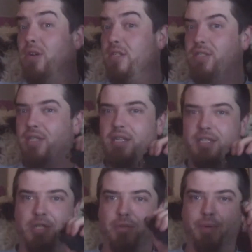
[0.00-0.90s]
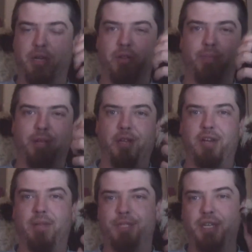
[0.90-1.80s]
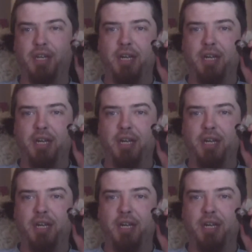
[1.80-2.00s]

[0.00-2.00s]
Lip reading: It says 0 milligrams,